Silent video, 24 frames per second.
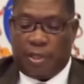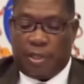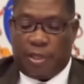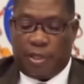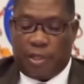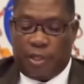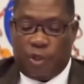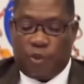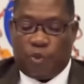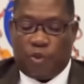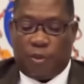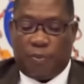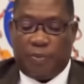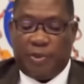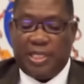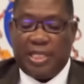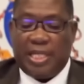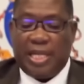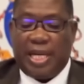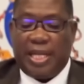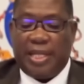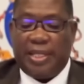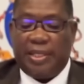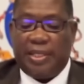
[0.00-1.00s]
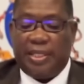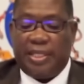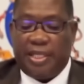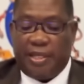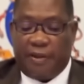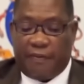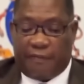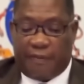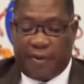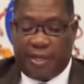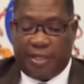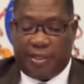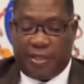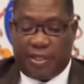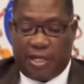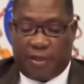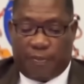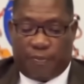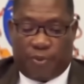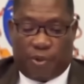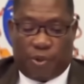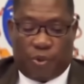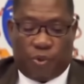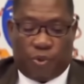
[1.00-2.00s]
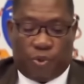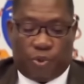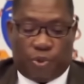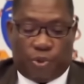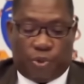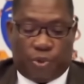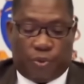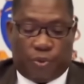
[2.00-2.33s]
This will be done in a phased approach.